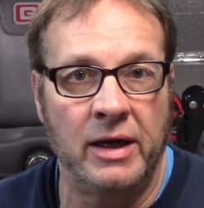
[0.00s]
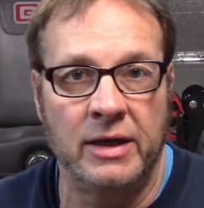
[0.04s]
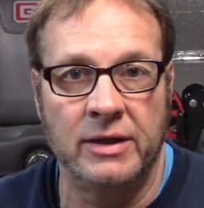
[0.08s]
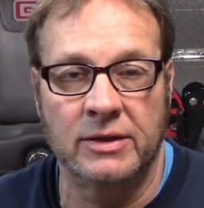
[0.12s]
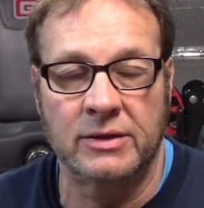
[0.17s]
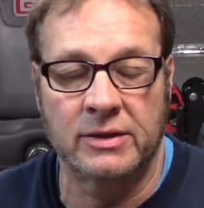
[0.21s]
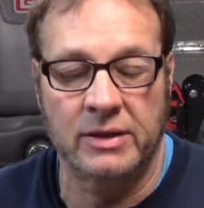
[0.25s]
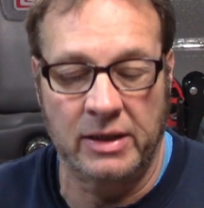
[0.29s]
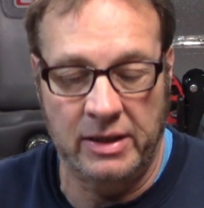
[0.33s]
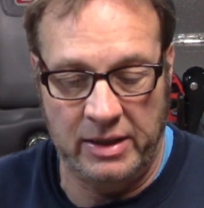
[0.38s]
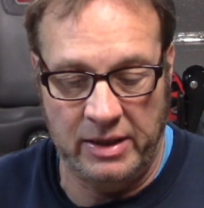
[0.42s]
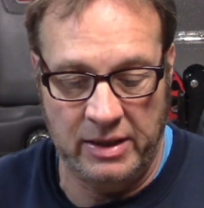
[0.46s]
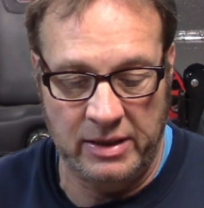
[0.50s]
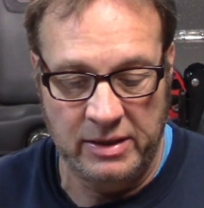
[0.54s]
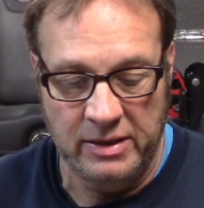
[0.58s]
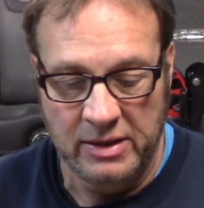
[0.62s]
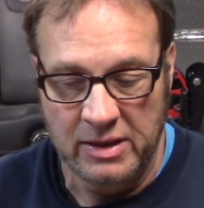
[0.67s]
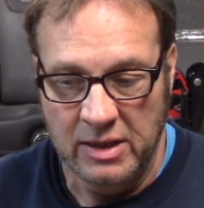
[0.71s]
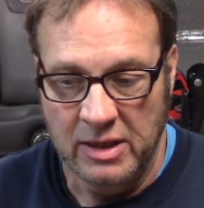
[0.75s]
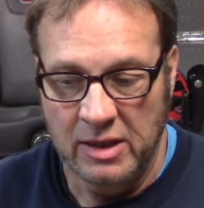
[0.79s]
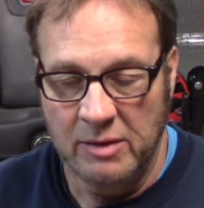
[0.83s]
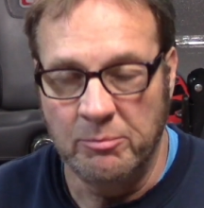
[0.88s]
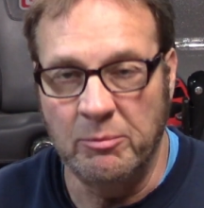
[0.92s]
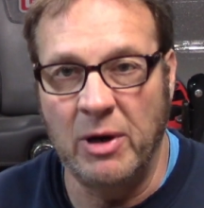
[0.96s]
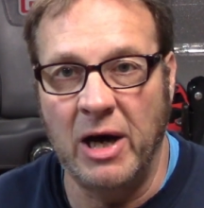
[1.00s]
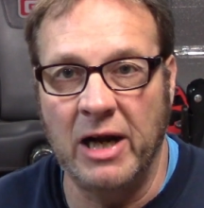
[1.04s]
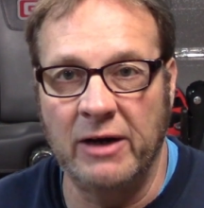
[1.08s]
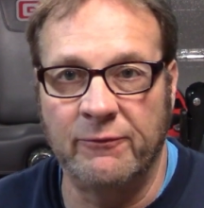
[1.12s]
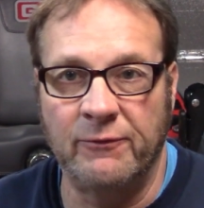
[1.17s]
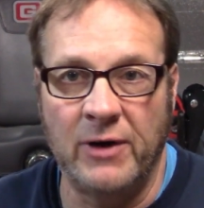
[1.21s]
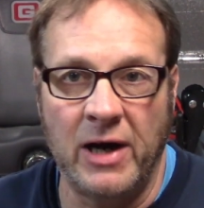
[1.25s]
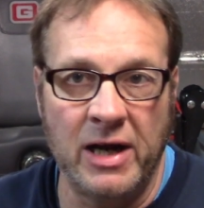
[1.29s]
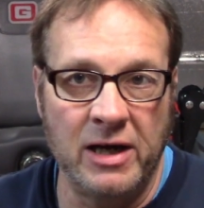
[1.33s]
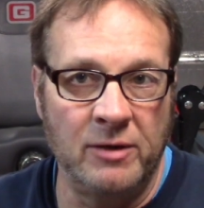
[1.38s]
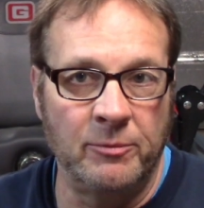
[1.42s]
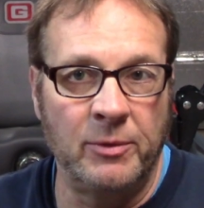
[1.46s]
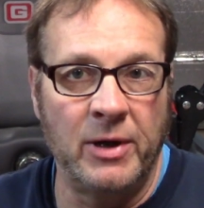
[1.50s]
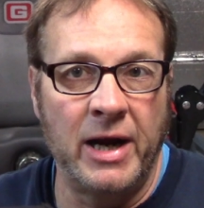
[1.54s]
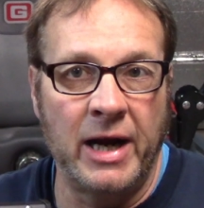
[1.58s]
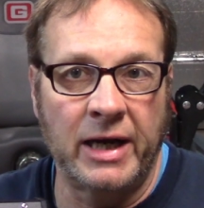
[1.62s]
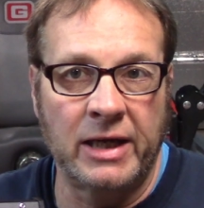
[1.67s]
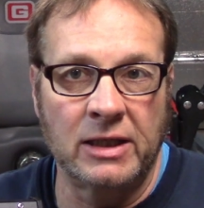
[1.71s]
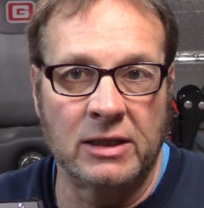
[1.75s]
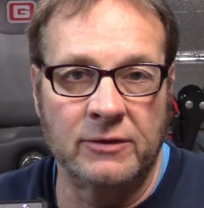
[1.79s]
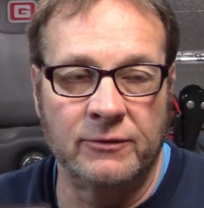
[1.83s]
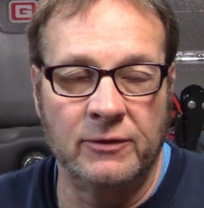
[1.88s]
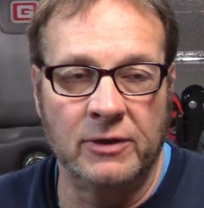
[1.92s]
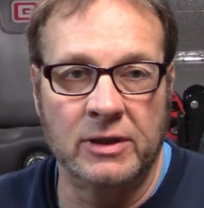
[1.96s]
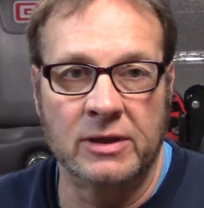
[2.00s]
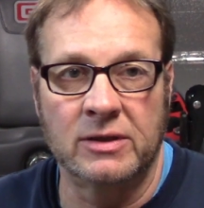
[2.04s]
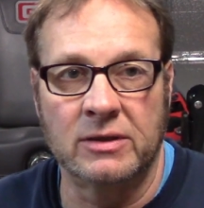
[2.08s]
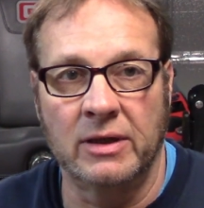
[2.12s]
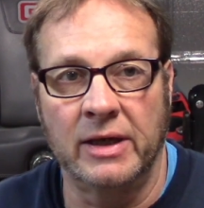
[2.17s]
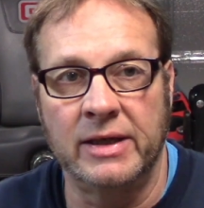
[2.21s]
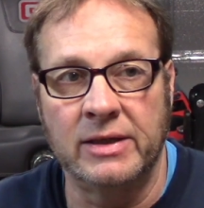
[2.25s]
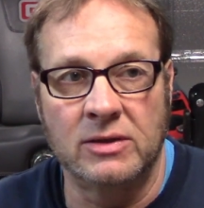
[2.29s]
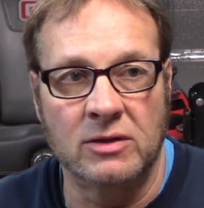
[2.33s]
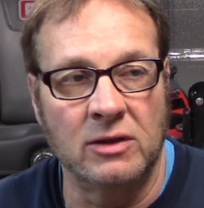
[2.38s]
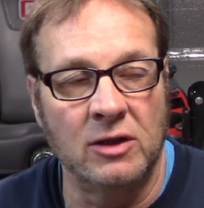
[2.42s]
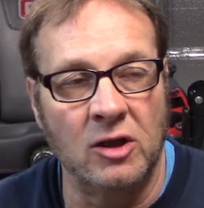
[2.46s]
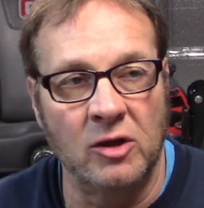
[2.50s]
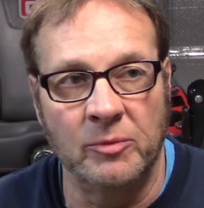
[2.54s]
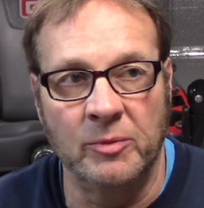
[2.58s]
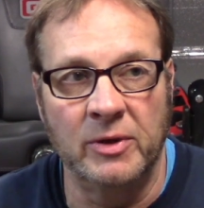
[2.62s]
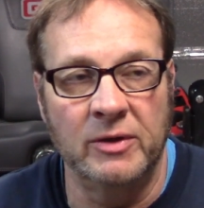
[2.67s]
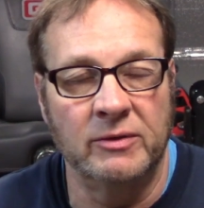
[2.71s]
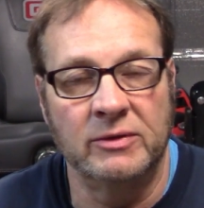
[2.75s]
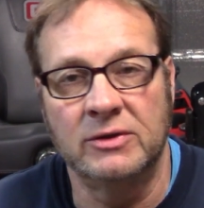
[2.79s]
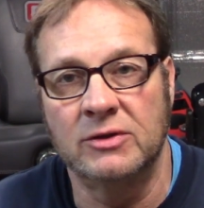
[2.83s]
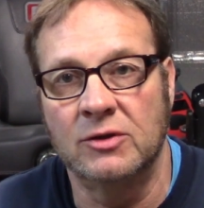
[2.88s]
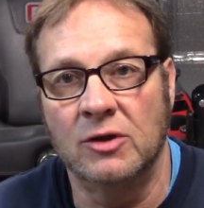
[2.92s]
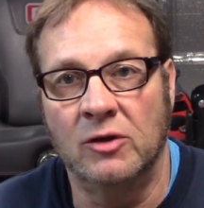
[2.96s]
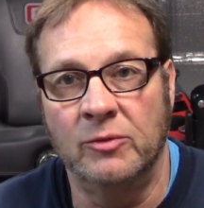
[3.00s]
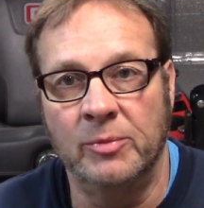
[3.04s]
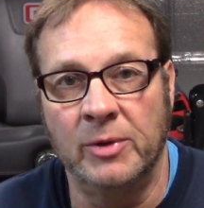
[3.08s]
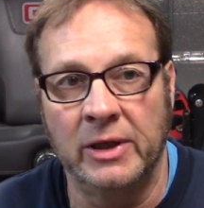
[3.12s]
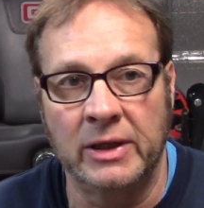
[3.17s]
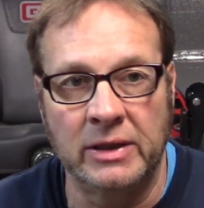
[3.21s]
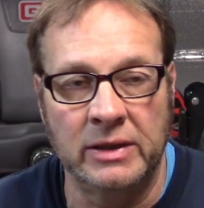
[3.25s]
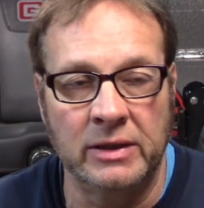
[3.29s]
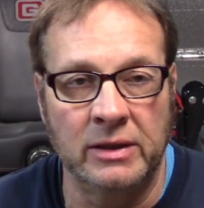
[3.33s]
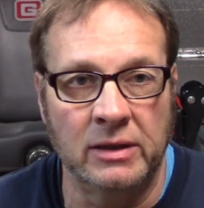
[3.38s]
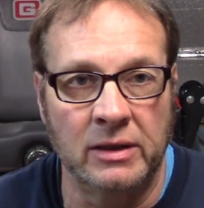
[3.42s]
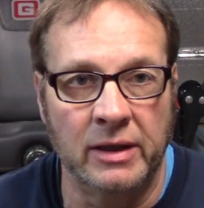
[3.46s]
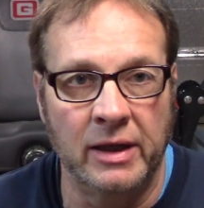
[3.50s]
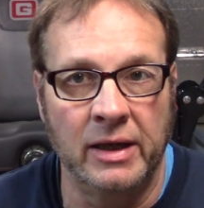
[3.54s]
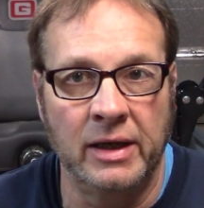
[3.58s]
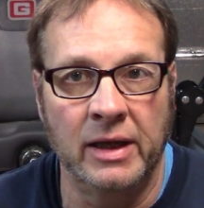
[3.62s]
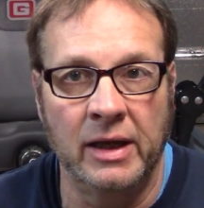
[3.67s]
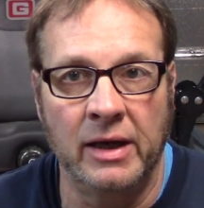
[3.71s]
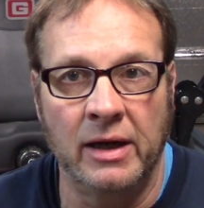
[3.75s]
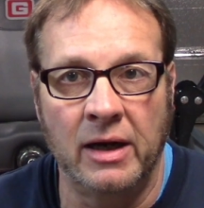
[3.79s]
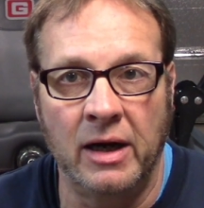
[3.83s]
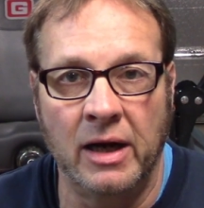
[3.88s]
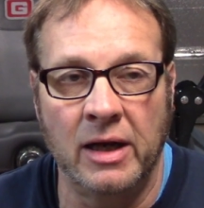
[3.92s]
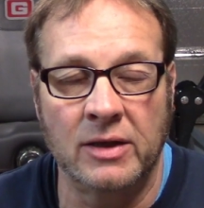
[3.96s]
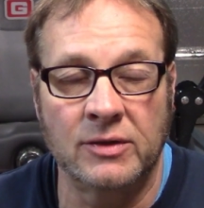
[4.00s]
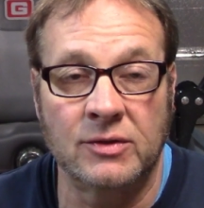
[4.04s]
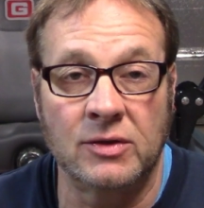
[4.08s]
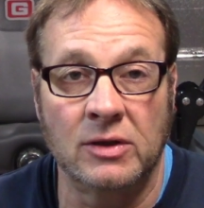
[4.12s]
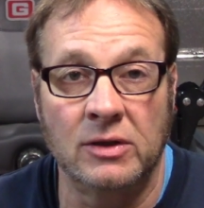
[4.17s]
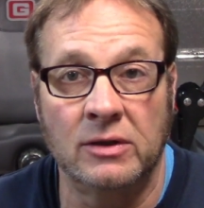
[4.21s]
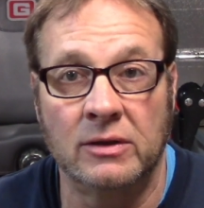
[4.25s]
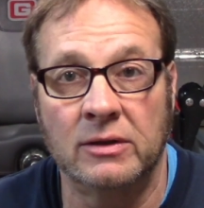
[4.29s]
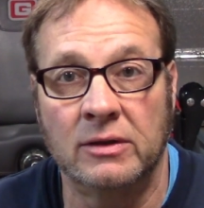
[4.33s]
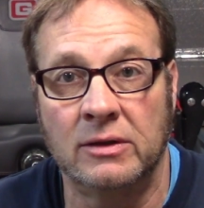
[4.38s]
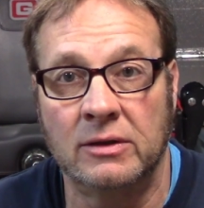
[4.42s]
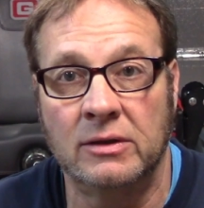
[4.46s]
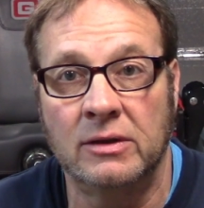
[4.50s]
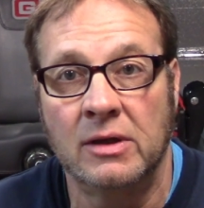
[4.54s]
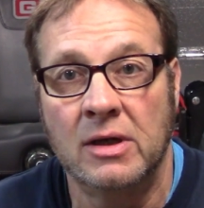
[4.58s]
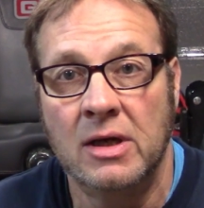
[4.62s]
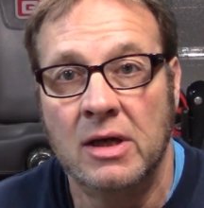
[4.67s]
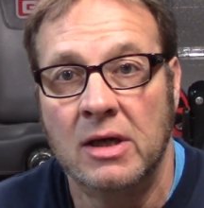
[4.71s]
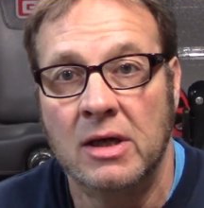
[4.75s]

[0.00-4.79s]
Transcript: I just got to modify the brackets for these lights a little bit, which is no big deal. And then I also